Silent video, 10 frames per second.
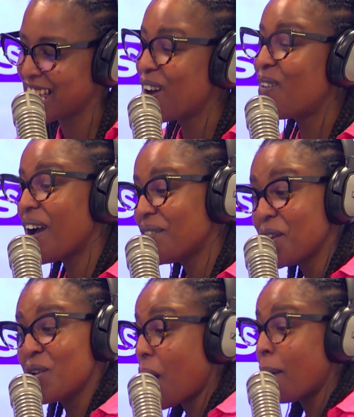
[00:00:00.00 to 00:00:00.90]
Well, you
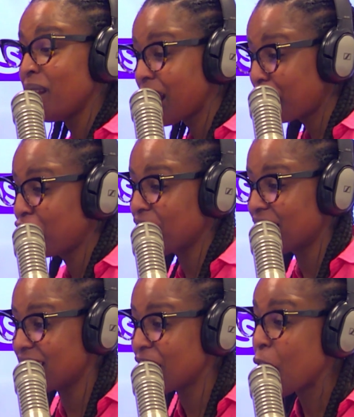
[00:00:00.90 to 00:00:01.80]
know, I'm laughing at
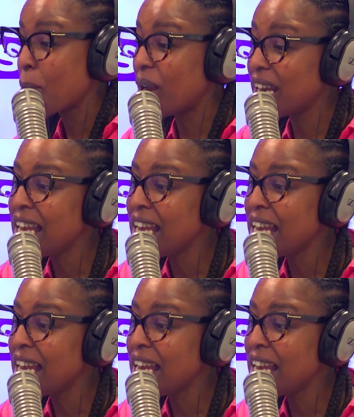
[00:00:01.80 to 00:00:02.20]
it, but